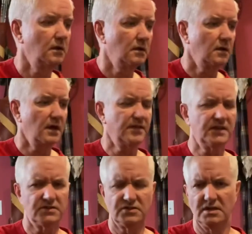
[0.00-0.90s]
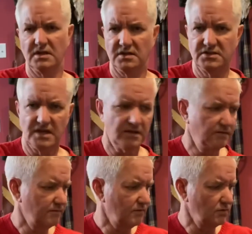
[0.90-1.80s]
I think it's a second
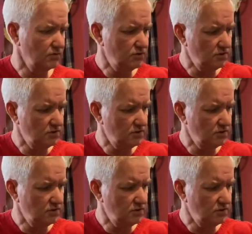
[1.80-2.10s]
verse.